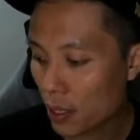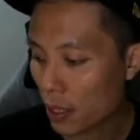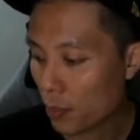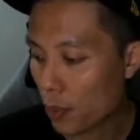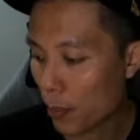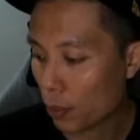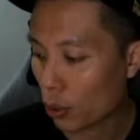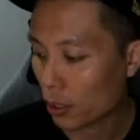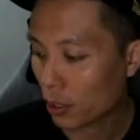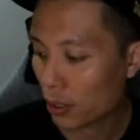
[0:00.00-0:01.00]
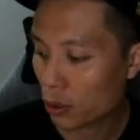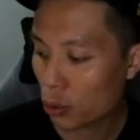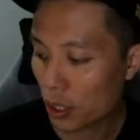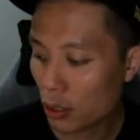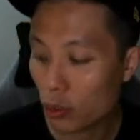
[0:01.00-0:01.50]
a breadboard, a
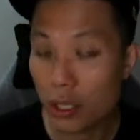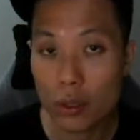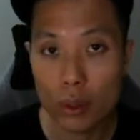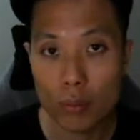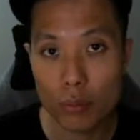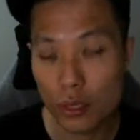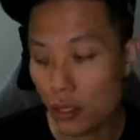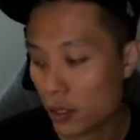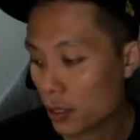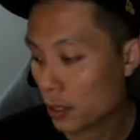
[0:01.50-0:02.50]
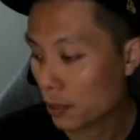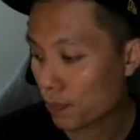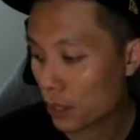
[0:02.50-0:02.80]
220 ohm resistor,